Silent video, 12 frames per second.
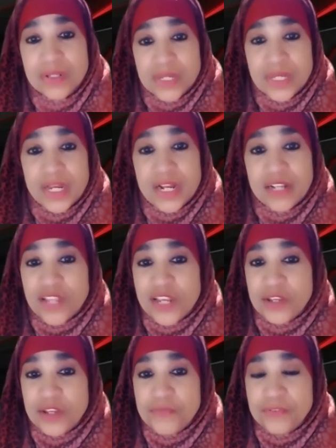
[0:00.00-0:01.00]
Yes,
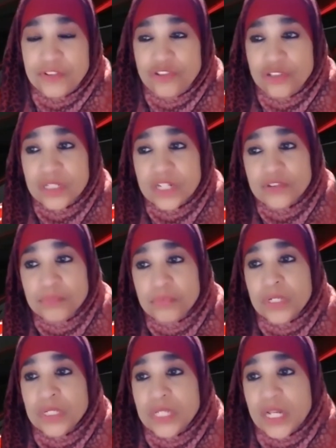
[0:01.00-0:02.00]
thank you for sharing that,
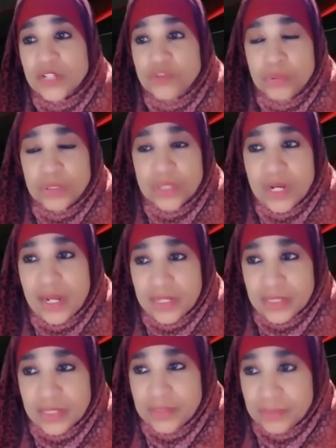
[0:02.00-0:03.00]
Sabrine. Yes, Brother
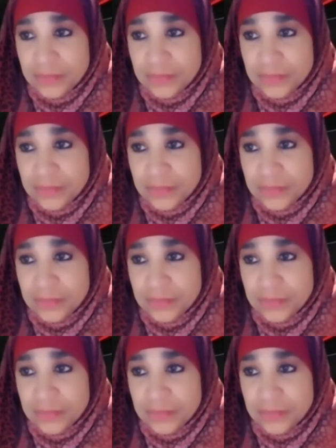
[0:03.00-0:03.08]
Khalid.